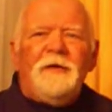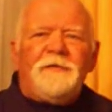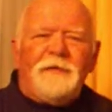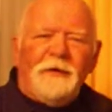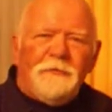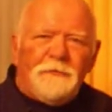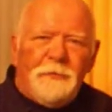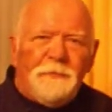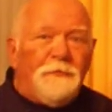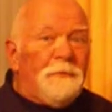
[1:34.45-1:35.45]
Sacred
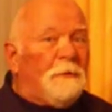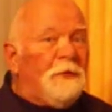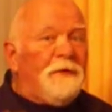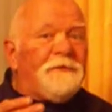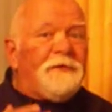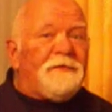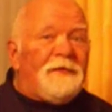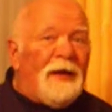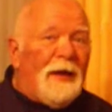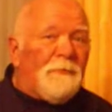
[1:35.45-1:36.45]
scripture, remember, is the
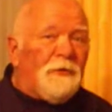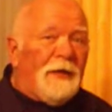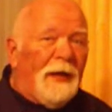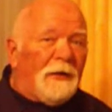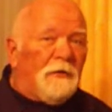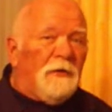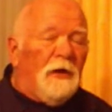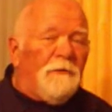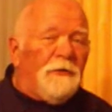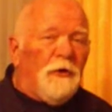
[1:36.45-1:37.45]
tabernacle
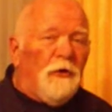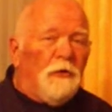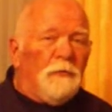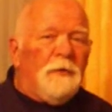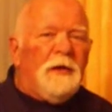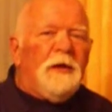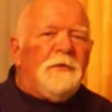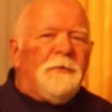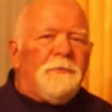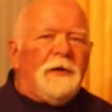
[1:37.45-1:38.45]
of the home,
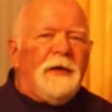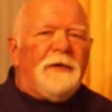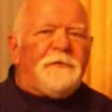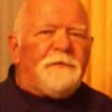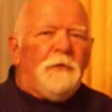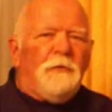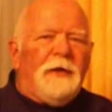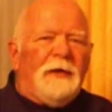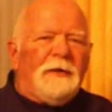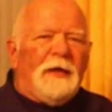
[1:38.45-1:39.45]
the place where
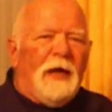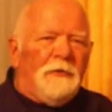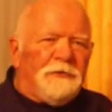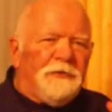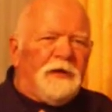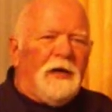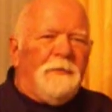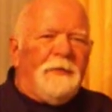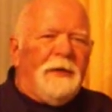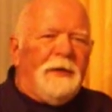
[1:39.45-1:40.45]
we encounter,
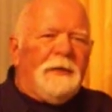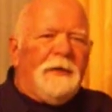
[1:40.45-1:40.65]
come in,